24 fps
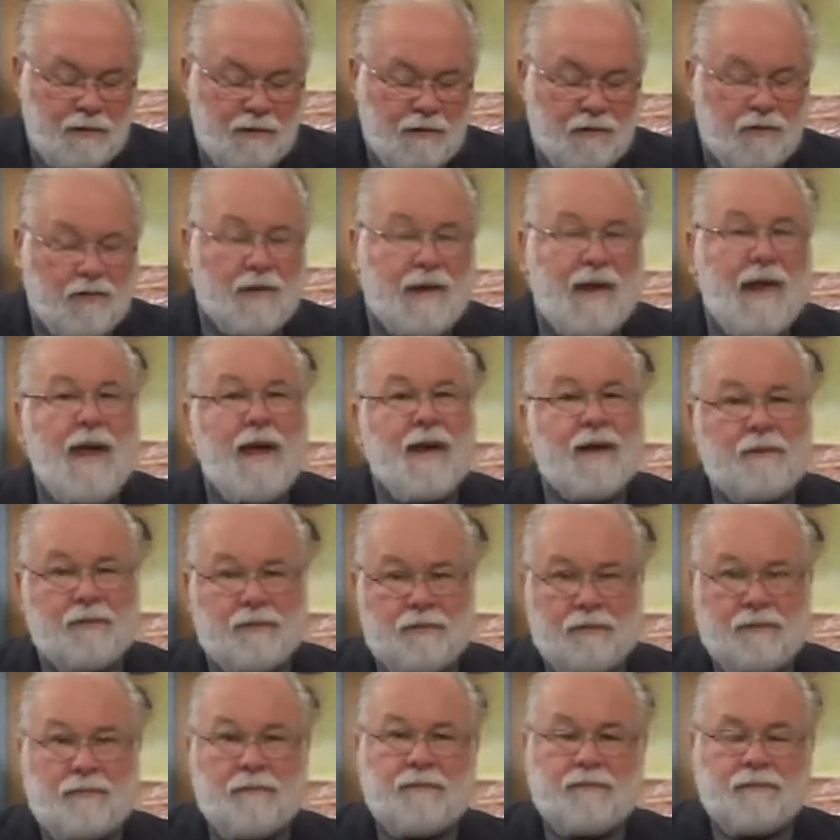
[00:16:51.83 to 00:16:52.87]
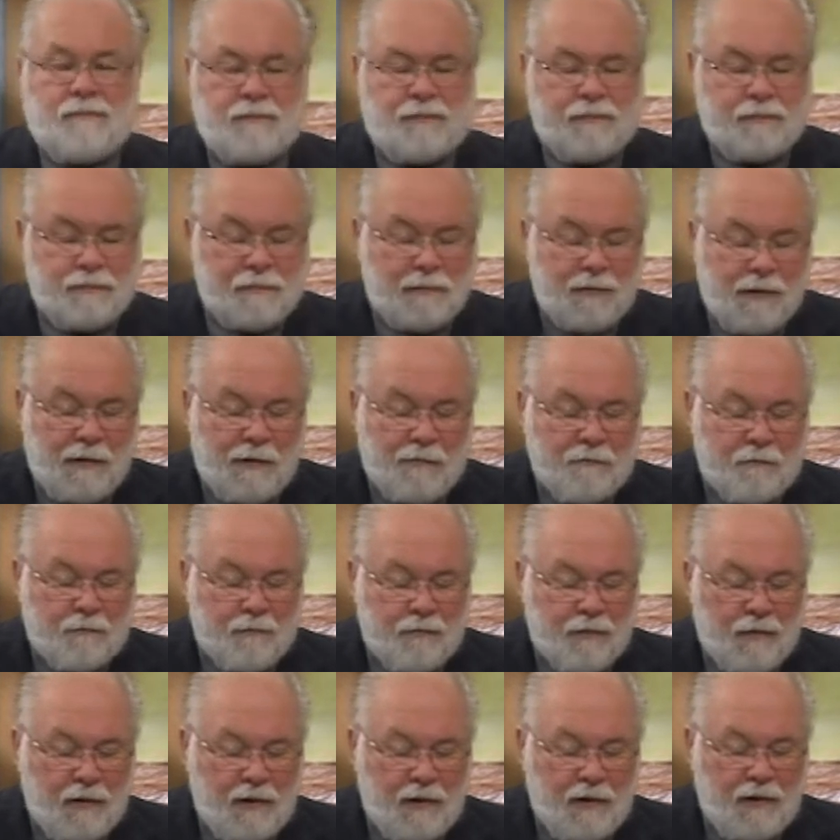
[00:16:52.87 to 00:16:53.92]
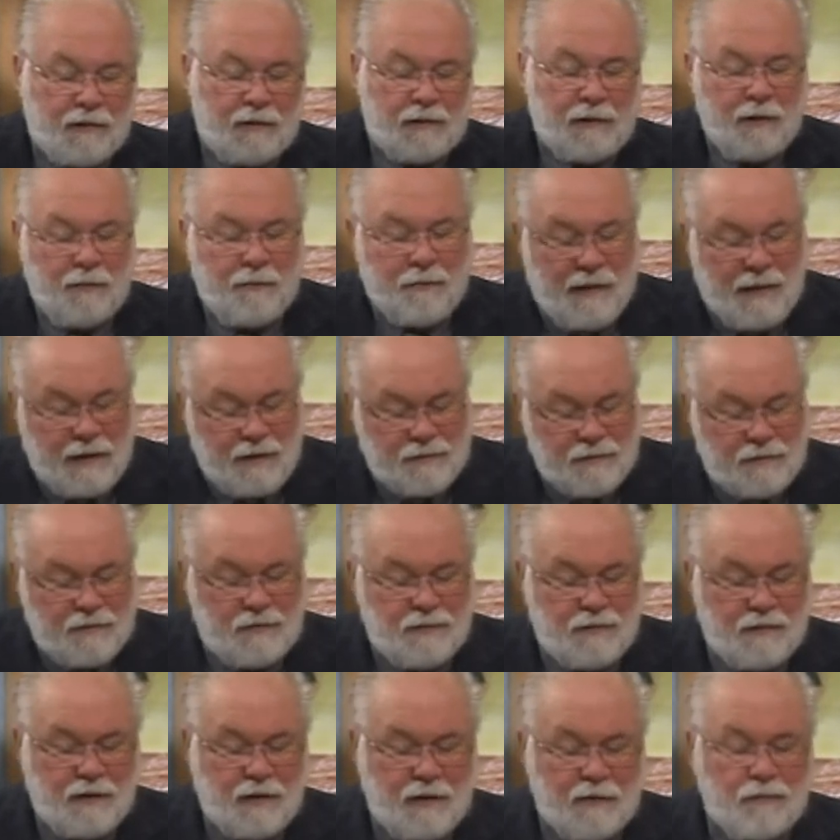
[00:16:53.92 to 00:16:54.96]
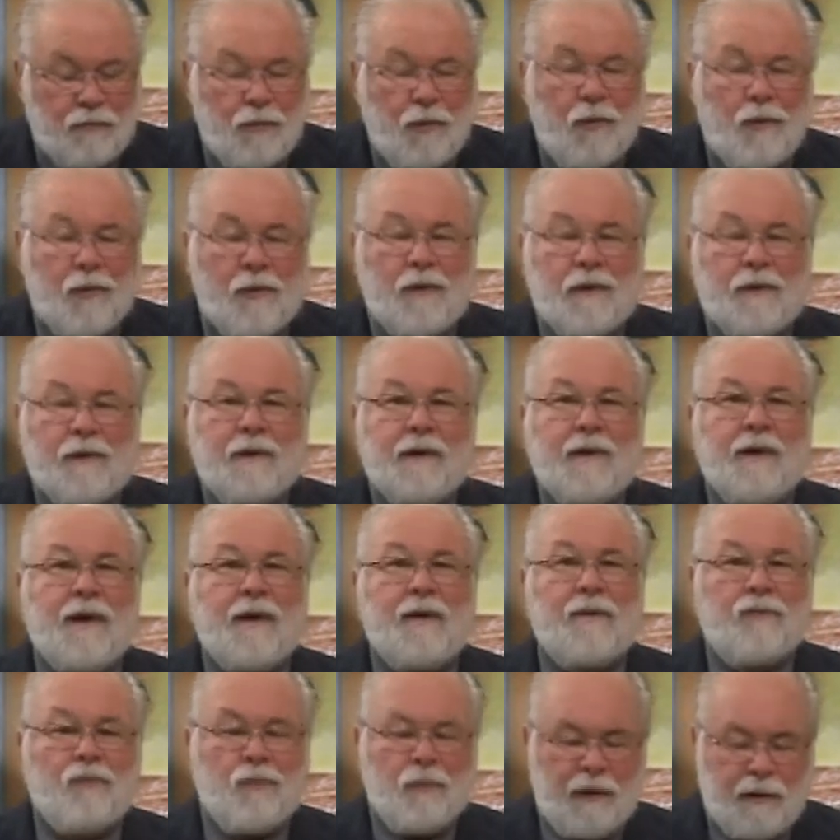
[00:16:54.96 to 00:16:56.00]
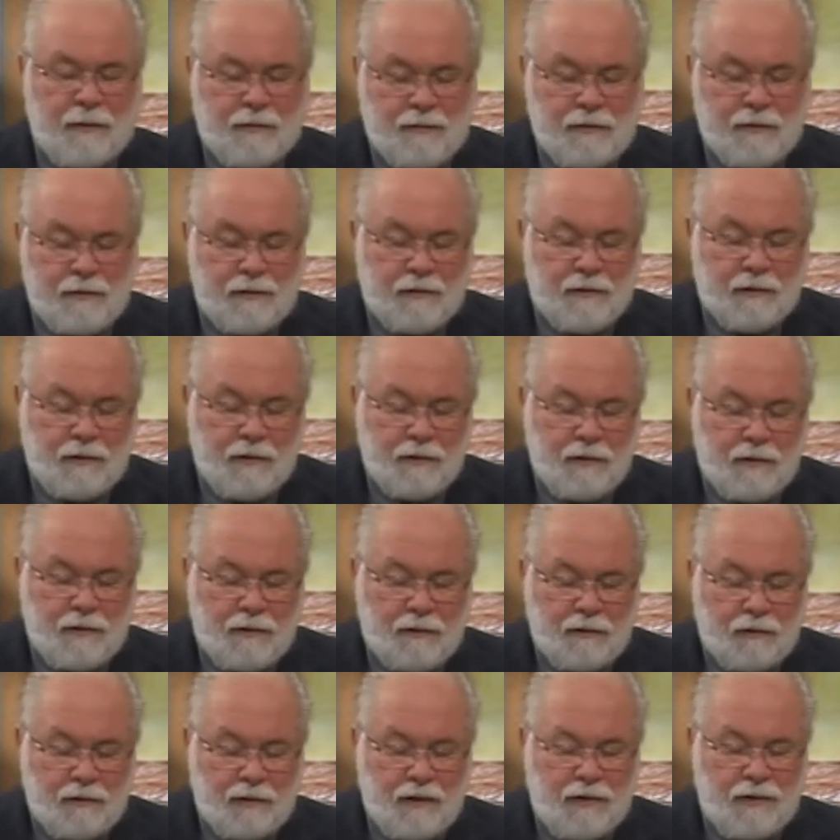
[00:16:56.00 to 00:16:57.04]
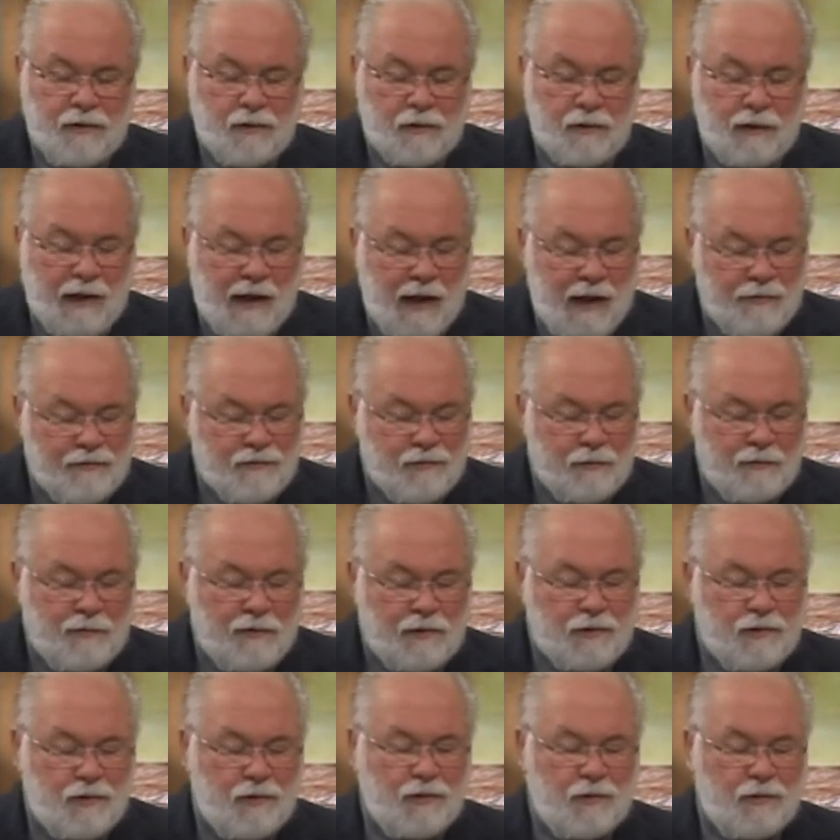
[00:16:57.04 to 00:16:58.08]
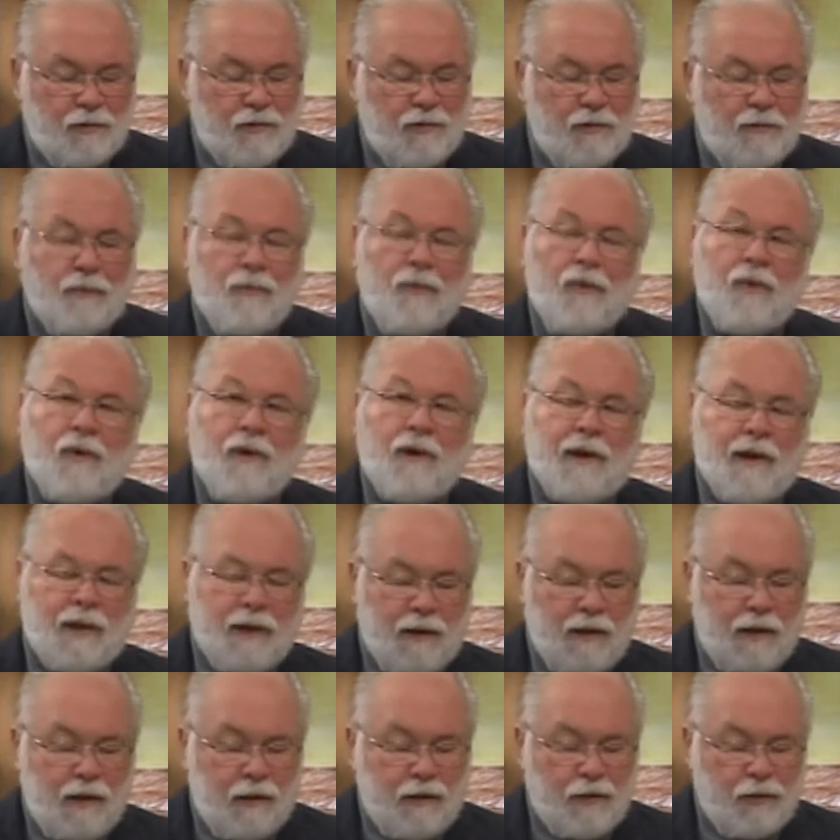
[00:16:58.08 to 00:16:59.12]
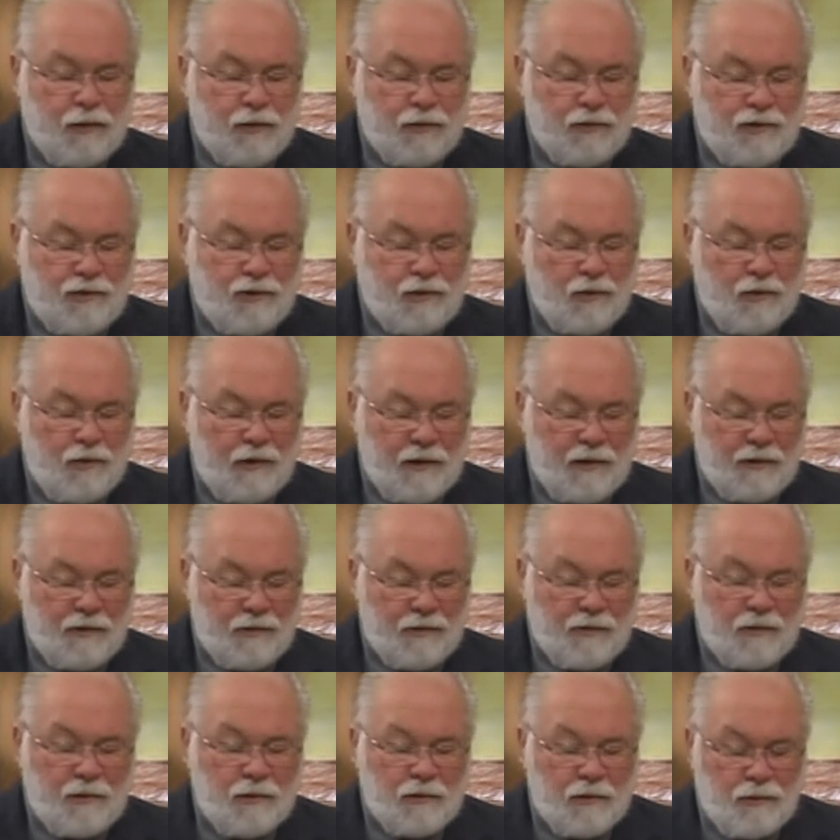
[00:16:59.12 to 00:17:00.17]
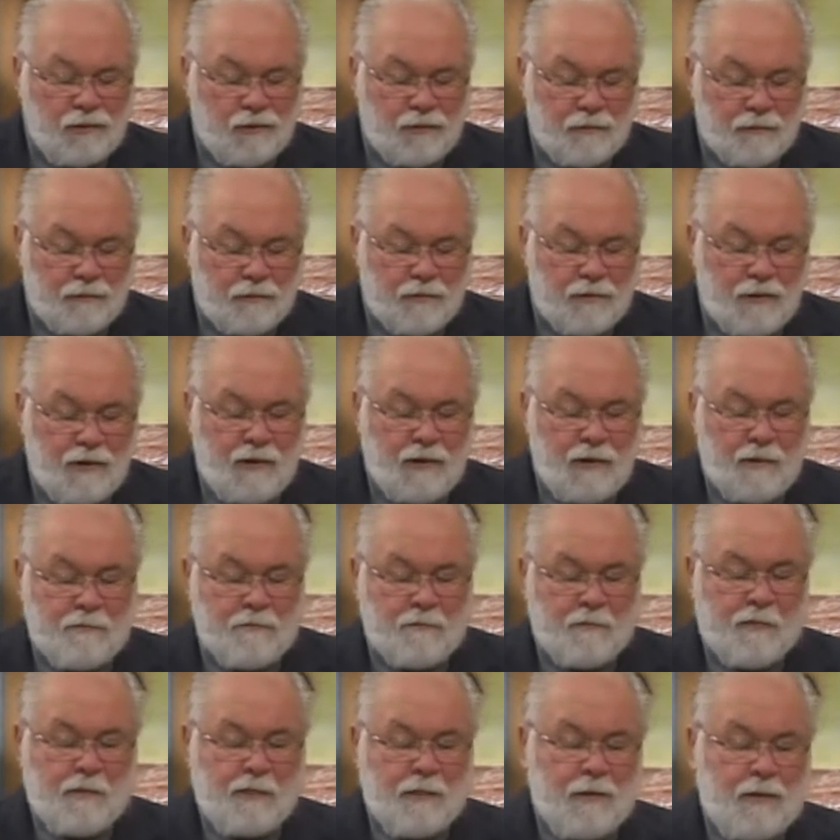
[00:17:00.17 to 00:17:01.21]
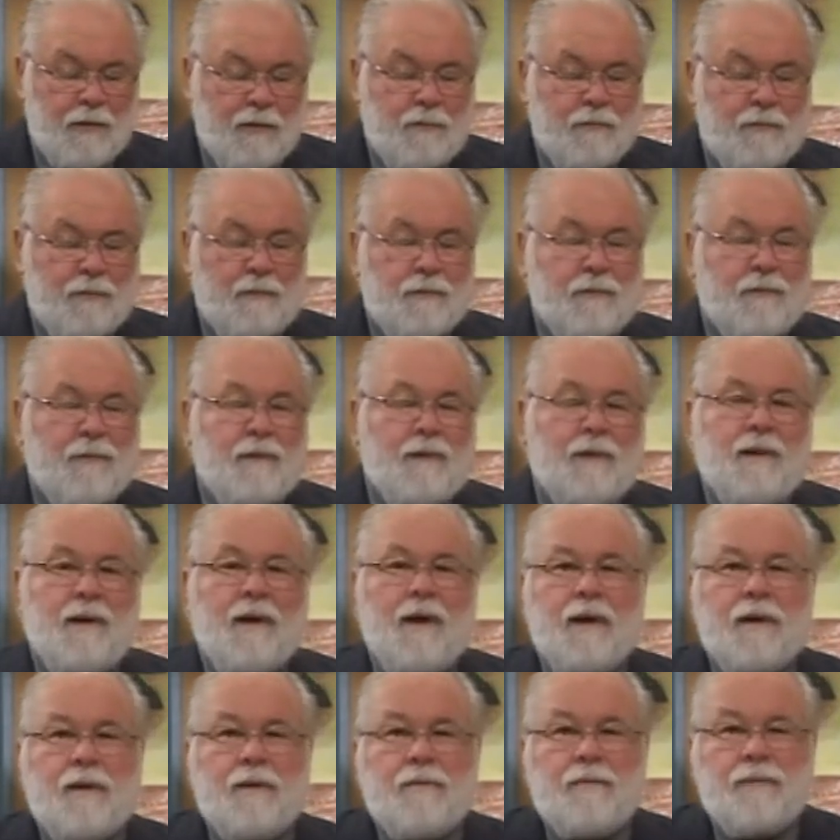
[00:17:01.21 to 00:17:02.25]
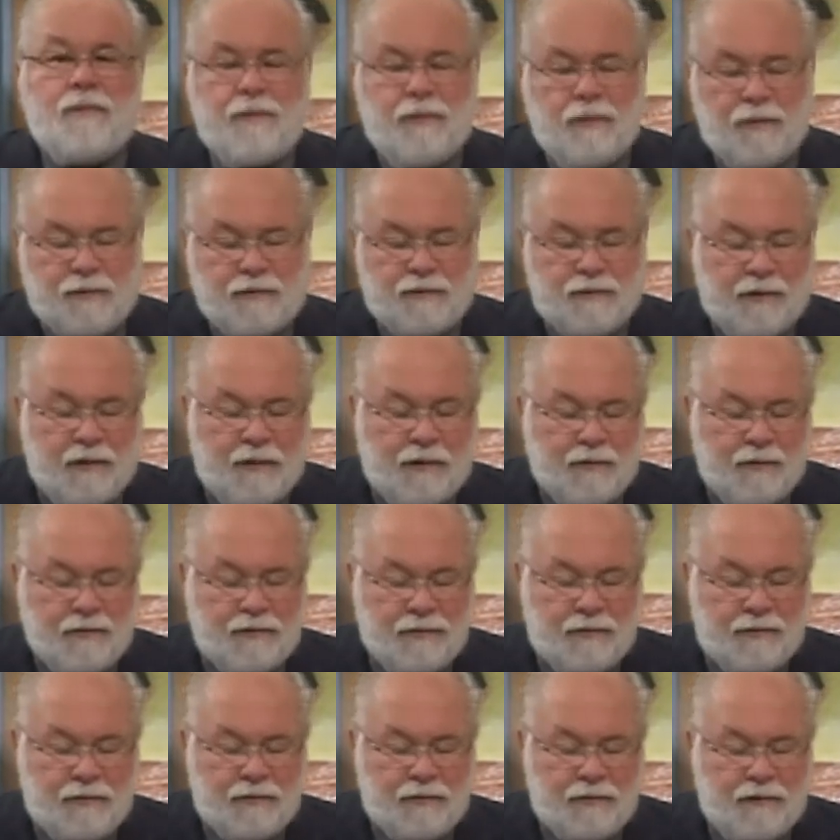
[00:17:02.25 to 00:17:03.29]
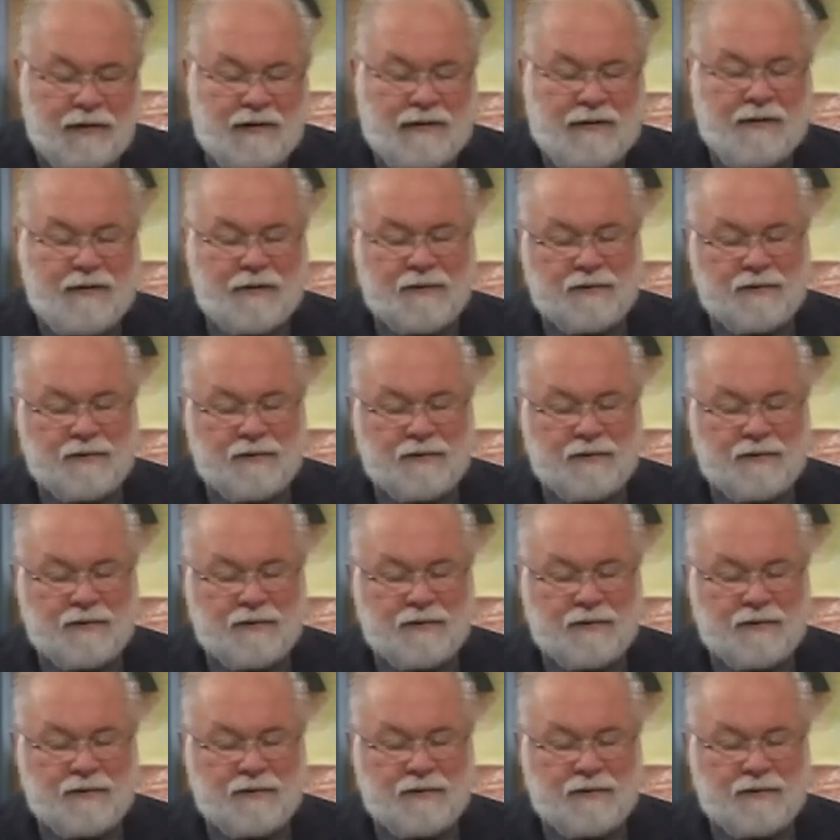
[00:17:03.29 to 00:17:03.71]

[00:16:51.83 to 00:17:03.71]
or can. Lament and mourn and weep. Let your laughter be turned to mourning and your joy to gloom. Humble yourselves in the